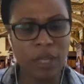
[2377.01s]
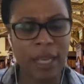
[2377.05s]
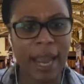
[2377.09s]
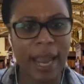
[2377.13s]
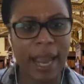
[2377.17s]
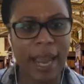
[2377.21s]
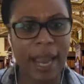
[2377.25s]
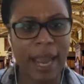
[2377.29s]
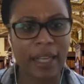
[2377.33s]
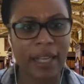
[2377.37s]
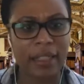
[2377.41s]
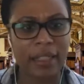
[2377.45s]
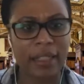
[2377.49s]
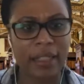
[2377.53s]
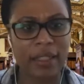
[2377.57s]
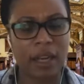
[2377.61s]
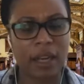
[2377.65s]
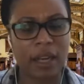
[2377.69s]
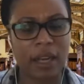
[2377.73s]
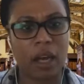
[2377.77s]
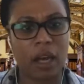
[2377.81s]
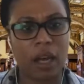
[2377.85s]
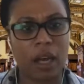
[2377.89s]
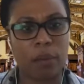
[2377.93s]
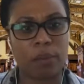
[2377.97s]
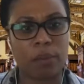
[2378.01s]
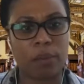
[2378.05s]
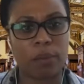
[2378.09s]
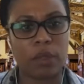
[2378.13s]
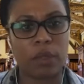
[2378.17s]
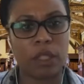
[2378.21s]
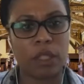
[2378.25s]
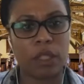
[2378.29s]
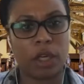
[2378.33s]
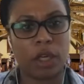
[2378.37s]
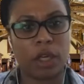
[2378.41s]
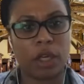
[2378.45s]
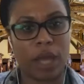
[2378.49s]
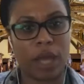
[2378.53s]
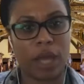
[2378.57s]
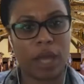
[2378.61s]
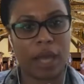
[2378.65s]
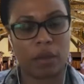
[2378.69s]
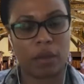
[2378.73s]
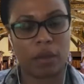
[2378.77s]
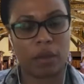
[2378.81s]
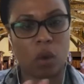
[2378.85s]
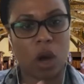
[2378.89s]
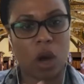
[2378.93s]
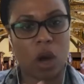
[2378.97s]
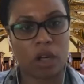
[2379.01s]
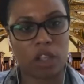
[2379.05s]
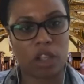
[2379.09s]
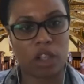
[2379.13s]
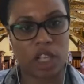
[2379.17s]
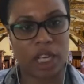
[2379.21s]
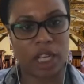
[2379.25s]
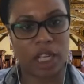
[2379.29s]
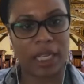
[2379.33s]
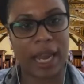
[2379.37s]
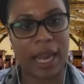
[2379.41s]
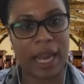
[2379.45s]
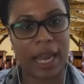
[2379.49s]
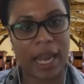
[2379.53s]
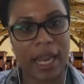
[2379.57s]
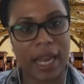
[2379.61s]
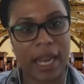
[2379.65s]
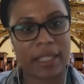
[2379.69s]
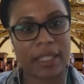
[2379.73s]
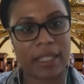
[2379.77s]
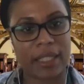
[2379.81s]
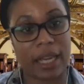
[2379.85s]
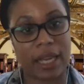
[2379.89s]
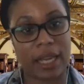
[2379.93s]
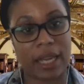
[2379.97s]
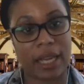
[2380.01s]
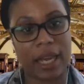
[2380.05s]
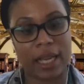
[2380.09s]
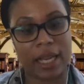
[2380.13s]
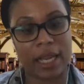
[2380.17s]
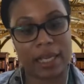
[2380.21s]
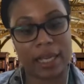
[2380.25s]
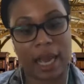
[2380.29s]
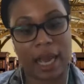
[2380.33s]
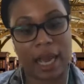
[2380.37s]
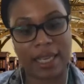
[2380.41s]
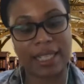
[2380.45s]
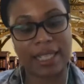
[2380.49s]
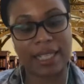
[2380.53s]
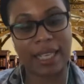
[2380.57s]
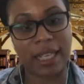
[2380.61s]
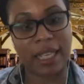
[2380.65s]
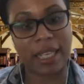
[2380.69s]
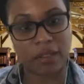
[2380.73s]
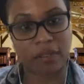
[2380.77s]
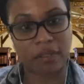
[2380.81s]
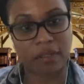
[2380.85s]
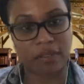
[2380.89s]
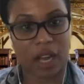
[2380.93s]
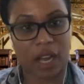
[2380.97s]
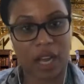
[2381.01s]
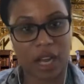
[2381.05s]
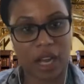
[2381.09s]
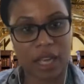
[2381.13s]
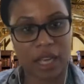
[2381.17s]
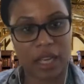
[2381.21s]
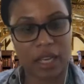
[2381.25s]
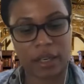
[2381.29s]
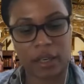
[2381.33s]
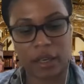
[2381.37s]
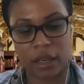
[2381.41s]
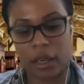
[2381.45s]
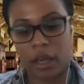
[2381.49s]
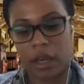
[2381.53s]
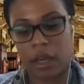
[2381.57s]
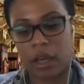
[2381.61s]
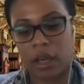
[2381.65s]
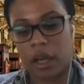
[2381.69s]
and that the watershed case that identified